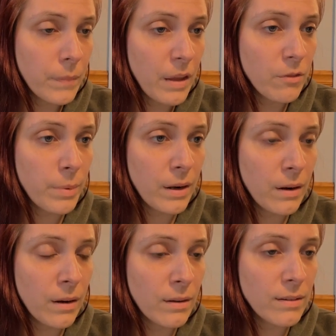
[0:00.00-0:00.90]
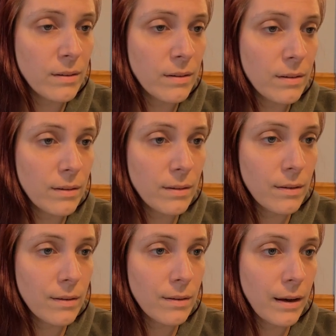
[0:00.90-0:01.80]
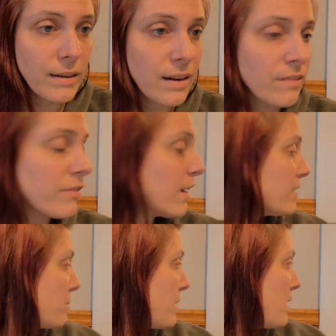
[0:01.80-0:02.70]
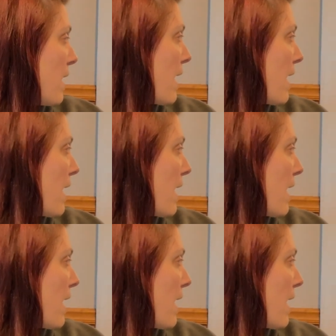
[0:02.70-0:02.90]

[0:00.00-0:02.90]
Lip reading: They've been identified to be,